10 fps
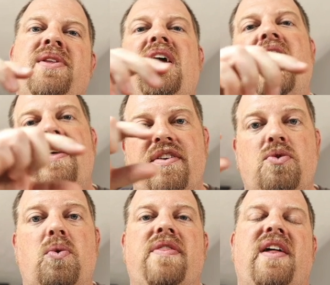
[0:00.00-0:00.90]
And then the
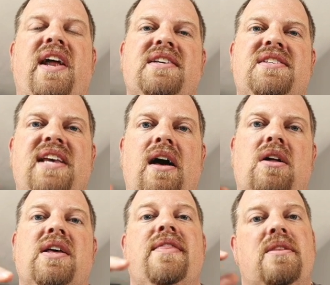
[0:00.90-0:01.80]
one that I sell
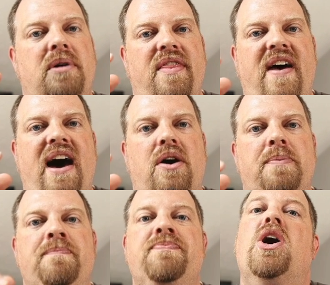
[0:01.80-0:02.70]
in the month out
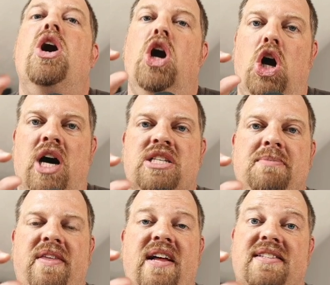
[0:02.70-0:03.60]
costs me
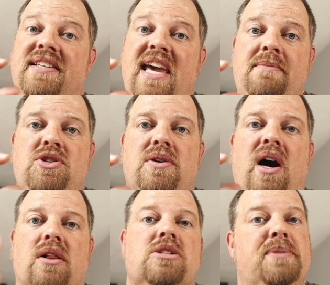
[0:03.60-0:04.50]
that same
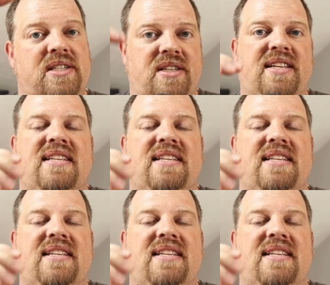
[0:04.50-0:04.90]
$2 because it's that